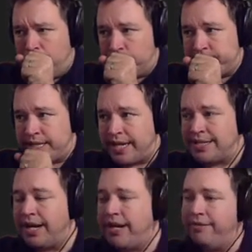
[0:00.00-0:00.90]
Syntax
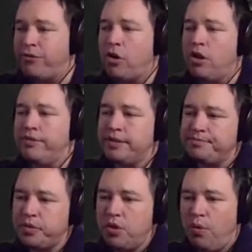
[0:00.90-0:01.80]
highlighting for all of it.
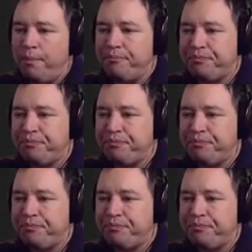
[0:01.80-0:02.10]
Cool.